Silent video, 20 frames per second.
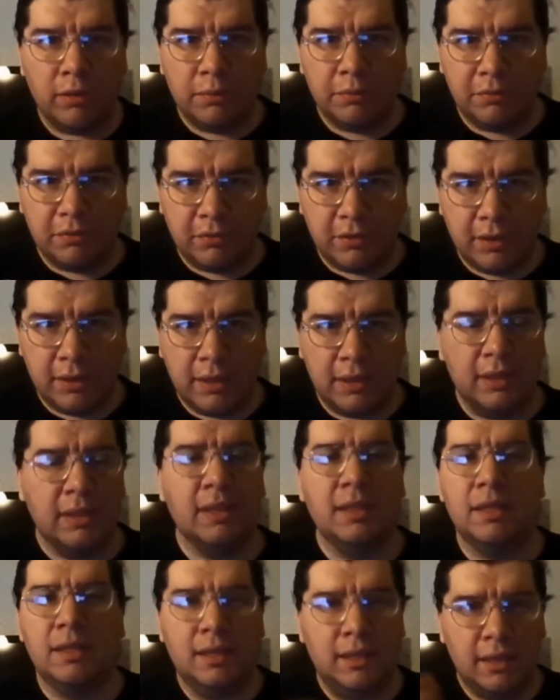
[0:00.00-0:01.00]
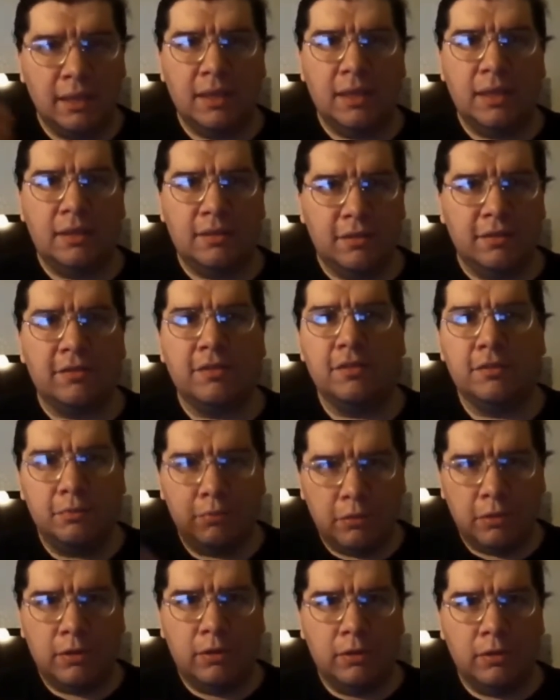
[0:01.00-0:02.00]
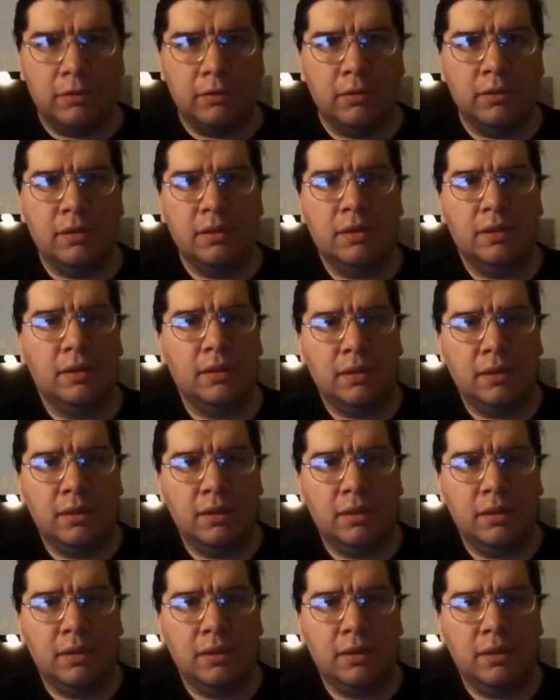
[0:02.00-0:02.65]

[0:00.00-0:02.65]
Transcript: website. And this is where